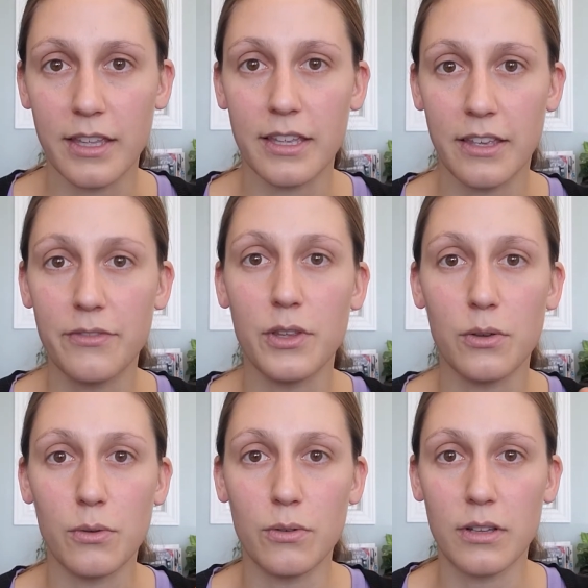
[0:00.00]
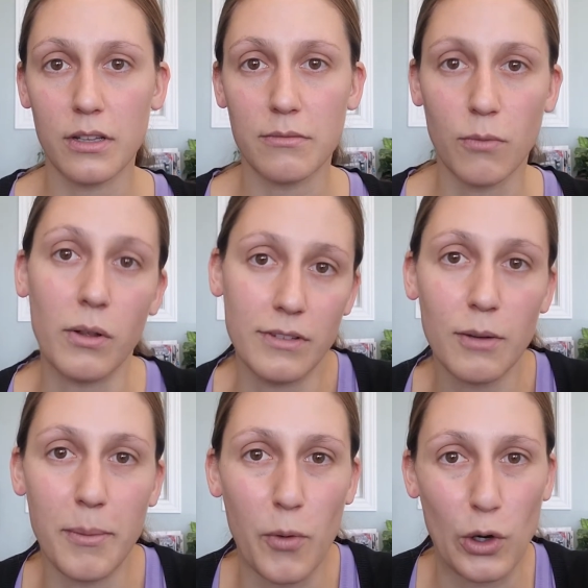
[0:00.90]
give you a little
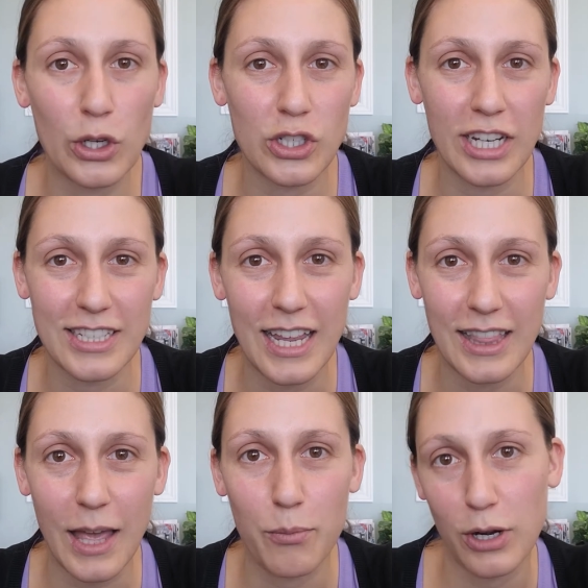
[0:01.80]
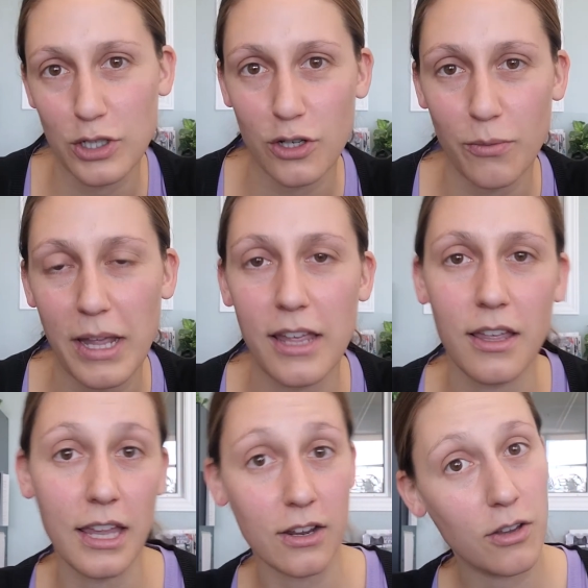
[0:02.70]
bit more cushioning, take that pressure away.
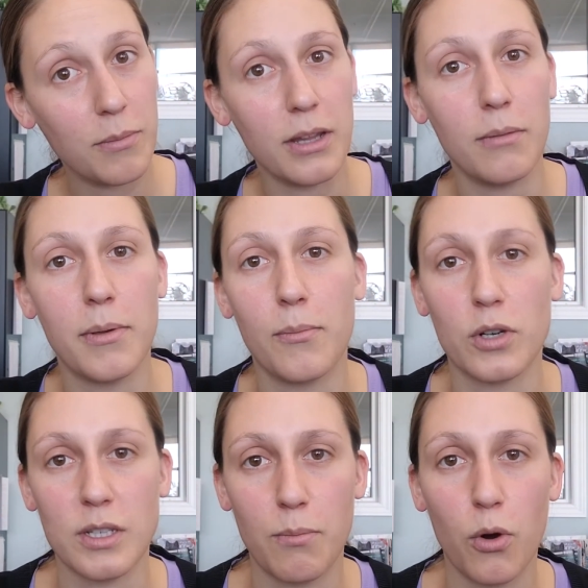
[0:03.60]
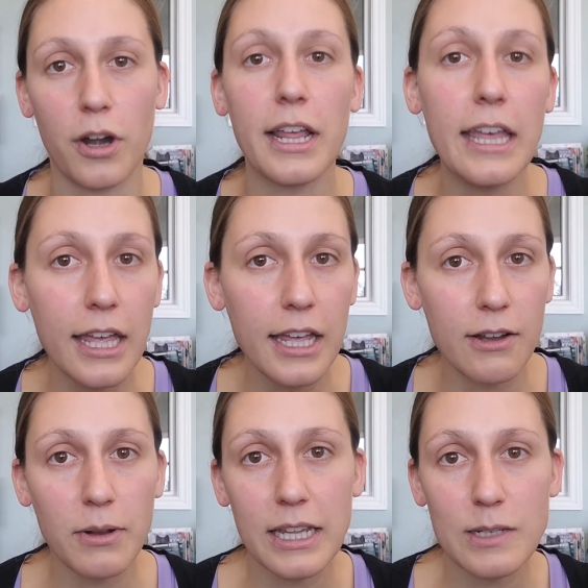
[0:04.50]
It could be a little bit more support. It
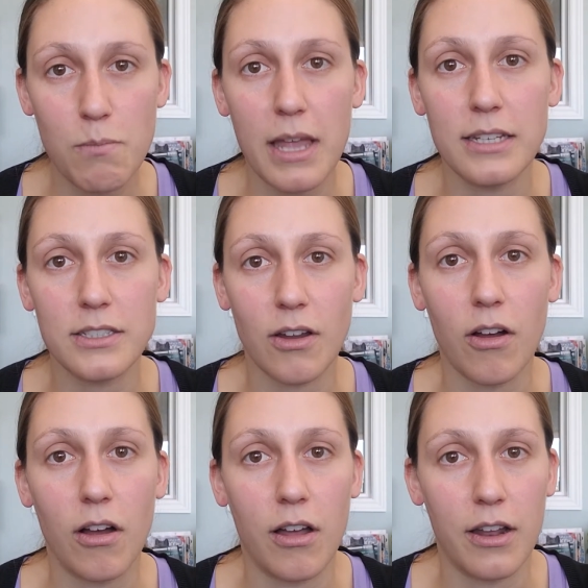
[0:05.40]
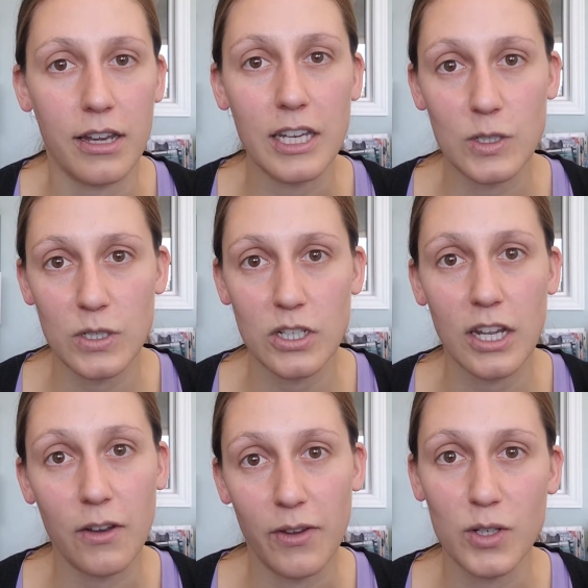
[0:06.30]
really depends on each
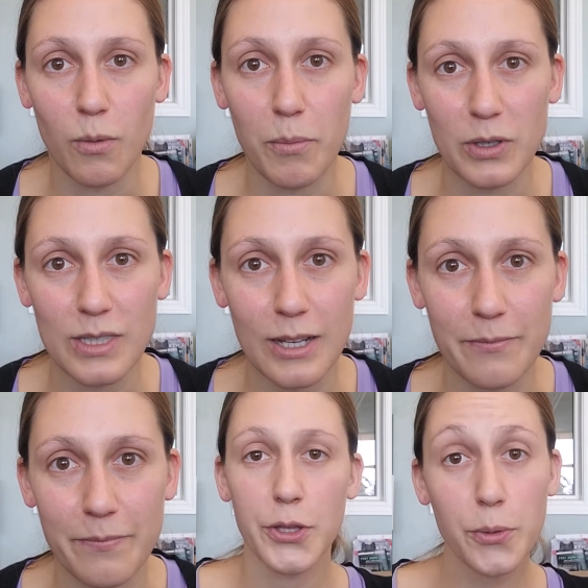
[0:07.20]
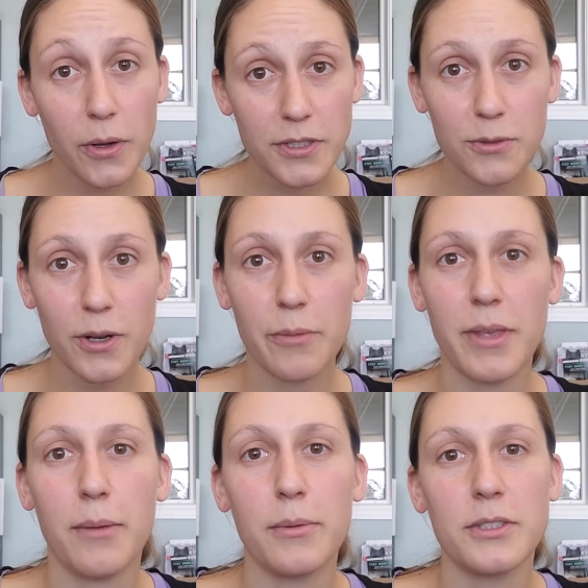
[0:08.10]
individual person. You also want to
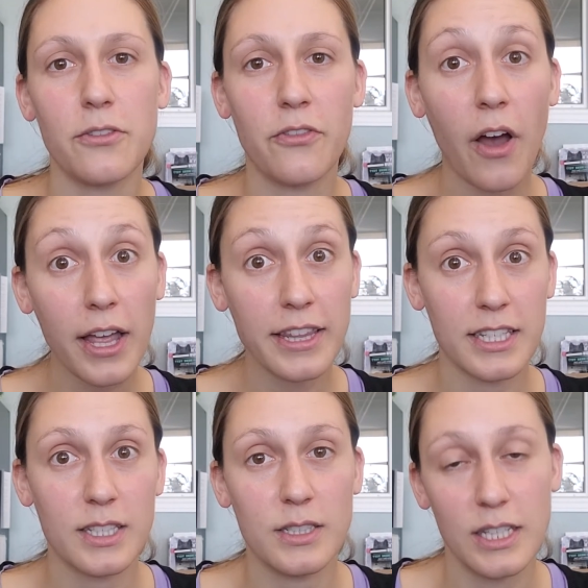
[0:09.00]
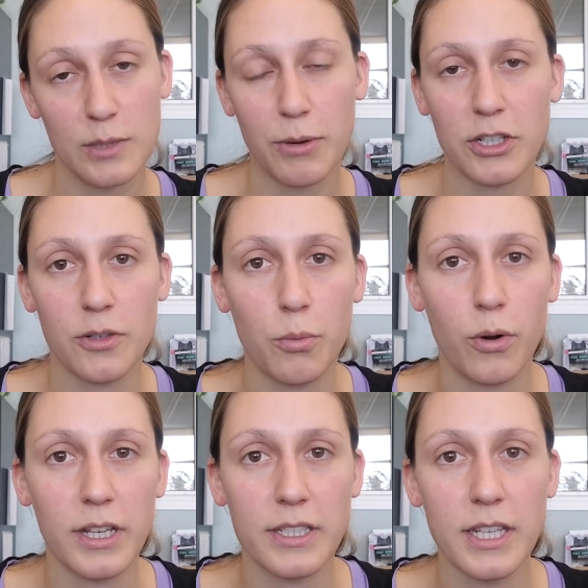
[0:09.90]
be able to find these pressure
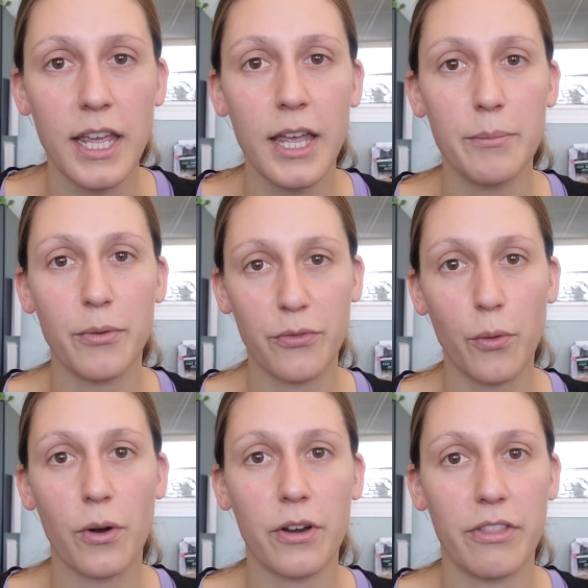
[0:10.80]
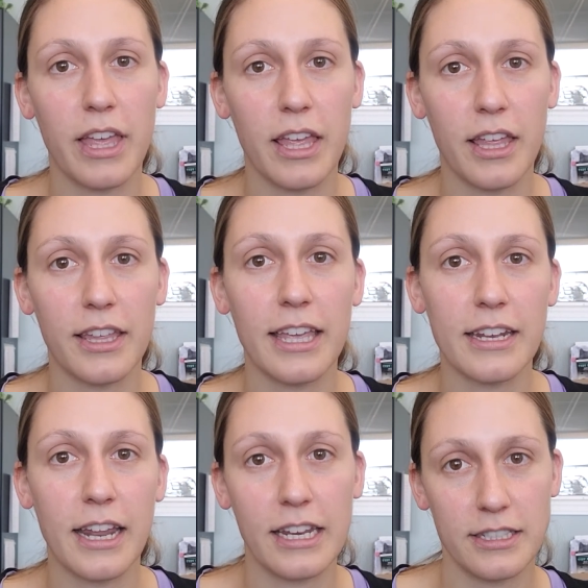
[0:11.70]
points before they get
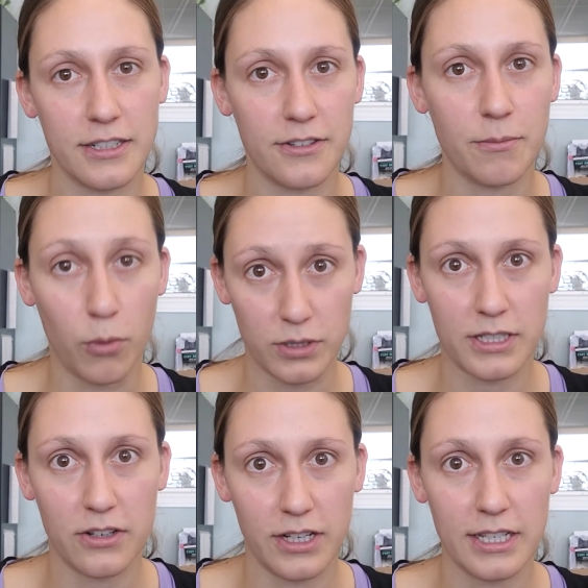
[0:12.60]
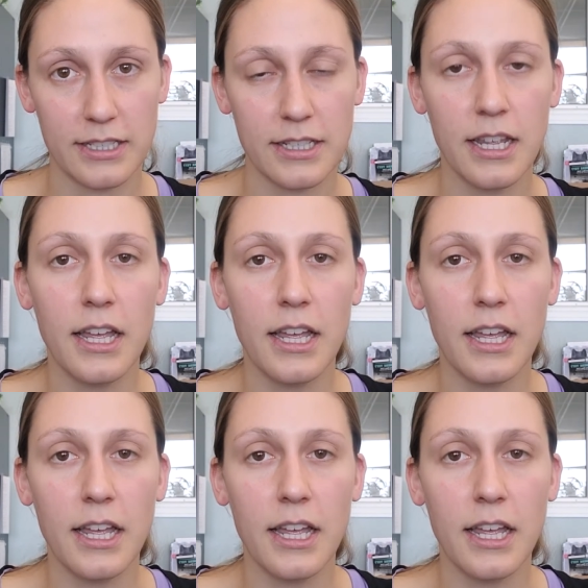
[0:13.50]
any more serious.